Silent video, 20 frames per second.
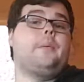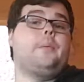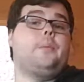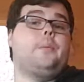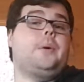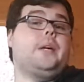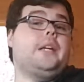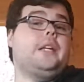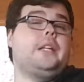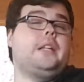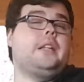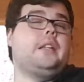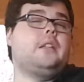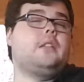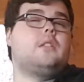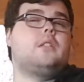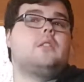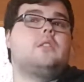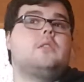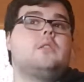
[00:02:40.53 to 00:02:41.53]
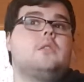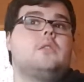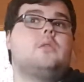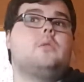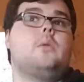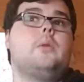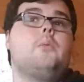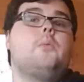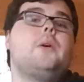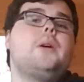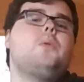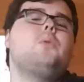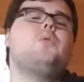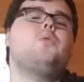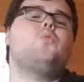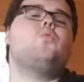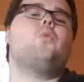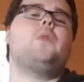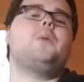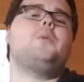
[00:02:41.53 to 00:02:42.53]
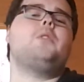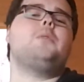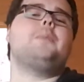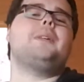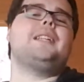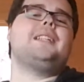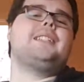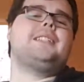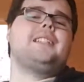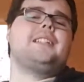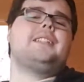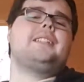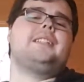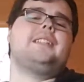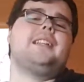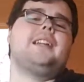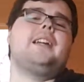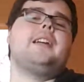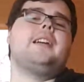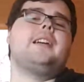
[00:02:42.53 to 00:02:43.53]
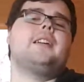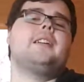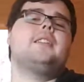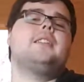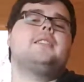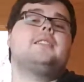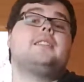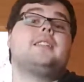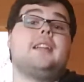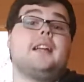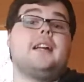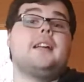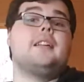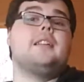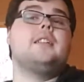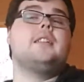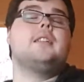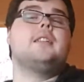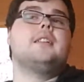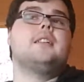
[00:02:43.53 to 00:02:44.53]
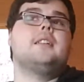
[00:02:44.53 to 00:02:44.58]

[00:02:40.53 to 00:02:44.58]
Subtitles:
we wouldn't be sitting here today